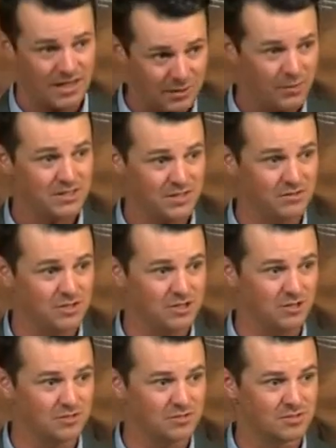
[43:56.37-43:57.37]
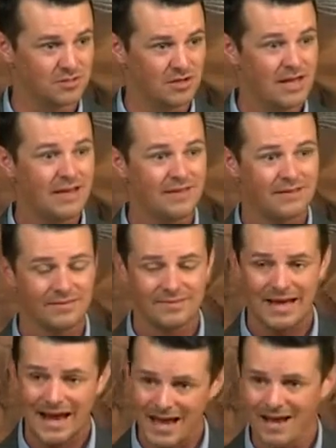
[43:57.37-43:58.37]
He went to the Jews.
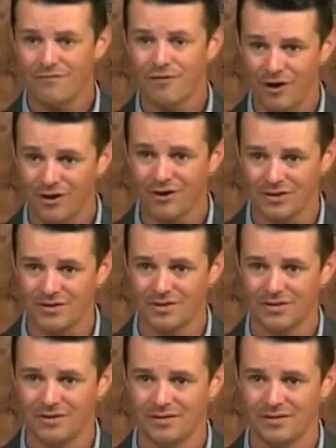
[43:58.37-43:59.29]
They have heard.